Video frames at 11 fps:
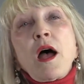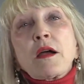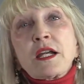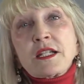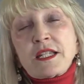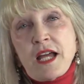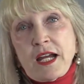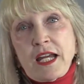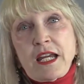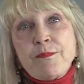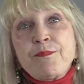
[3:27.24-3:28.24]

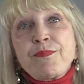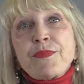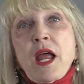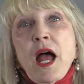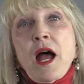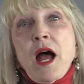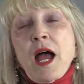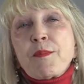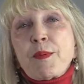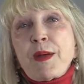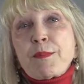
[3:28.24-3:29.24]
Kentucky.
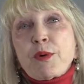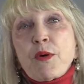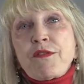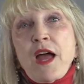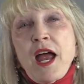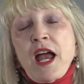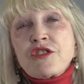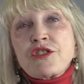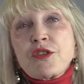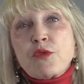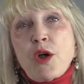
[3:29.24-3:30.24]
I'm a member of the
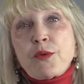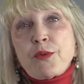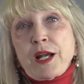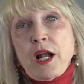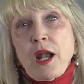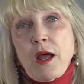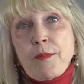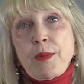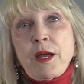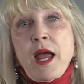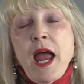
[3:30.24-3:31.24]
Ashland Rotary
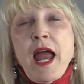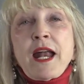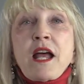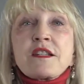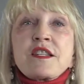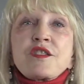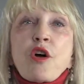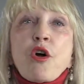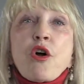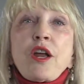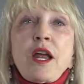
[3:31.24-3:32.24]
Club, and I
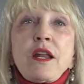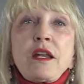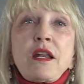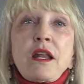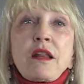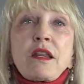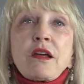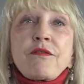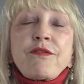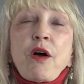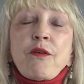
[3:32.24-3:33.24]
started the
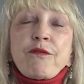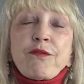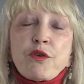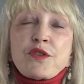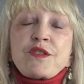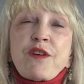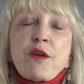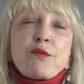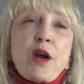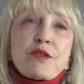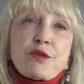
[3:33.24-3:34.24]
first
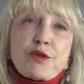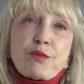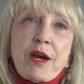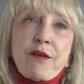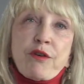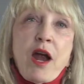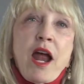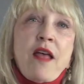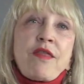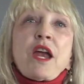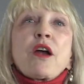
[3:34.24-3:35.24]
fundraisers we ever
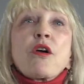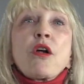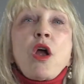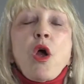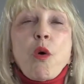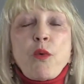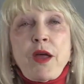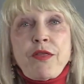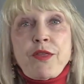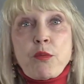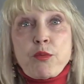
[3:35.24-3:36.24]
had there
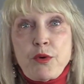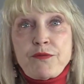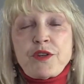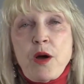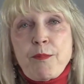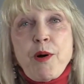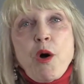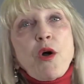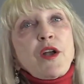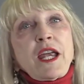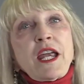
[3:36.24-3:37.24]
with a rooftop
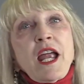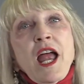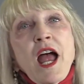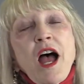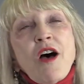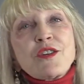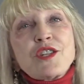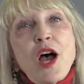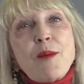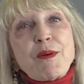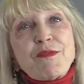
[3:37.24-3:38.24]
party on
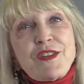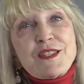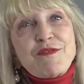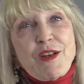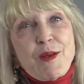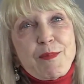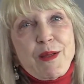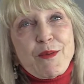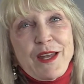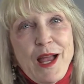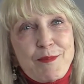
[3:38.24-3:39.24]
top of this very
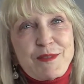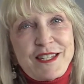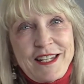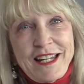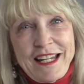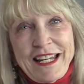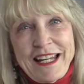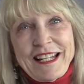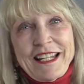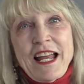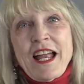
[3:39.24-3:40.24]
building I'm sitting
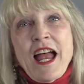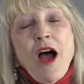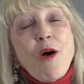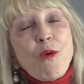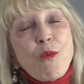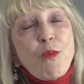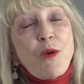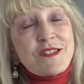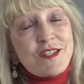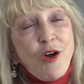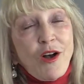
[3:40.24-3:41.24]
in. Oh,
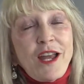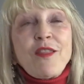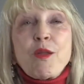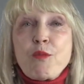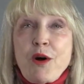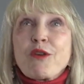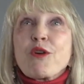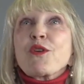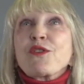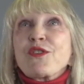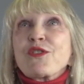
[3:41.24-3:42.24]
sorry, the one
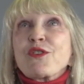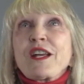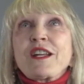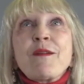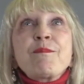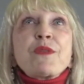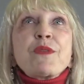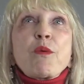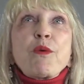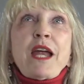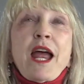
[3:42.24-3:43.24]
across the street.
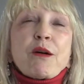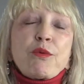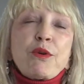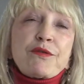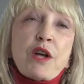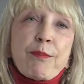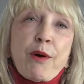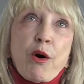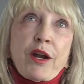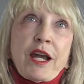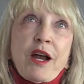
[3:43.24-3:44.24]
We had a rooftop
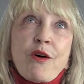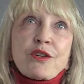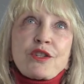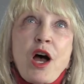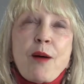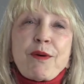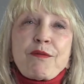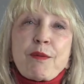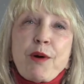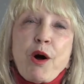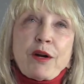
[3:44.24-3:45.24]
party on top of
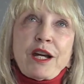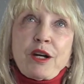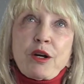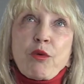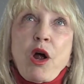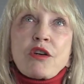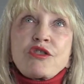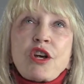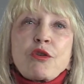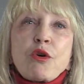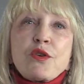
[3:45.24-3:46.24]
the parking garage
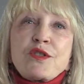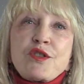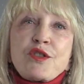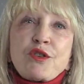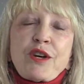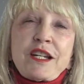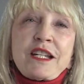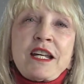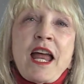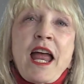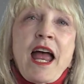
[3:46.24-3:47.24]
across the street
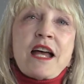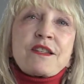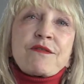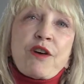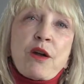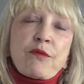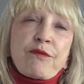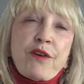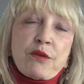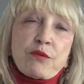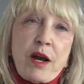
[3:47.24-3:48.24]
as a
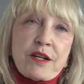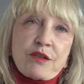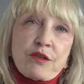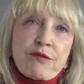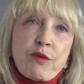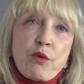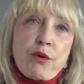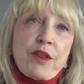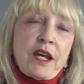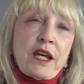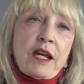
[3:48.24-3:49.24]
fundraiser for
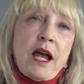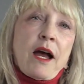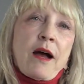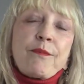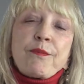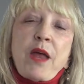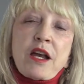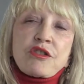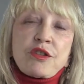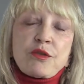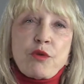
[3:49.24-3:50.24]
the
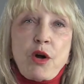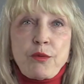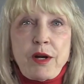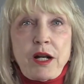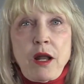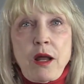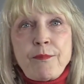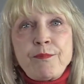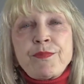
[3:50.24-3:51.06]
Ashland Rotary Club.